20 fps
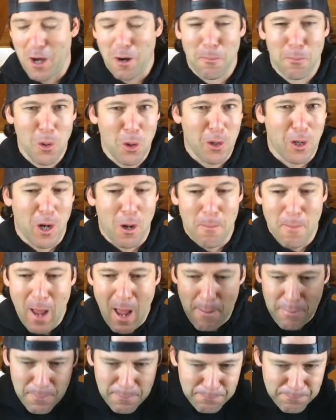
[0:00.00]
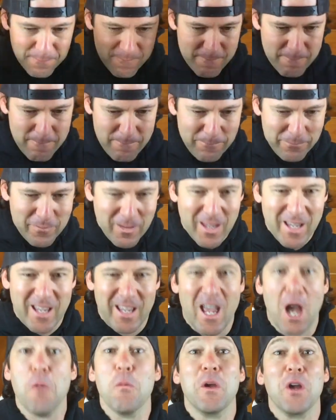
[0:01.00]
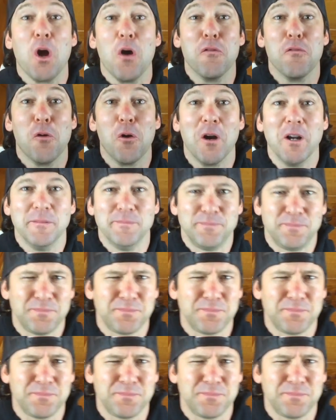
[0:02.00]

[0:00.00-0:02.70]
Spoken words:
our book and our map, and we go for it.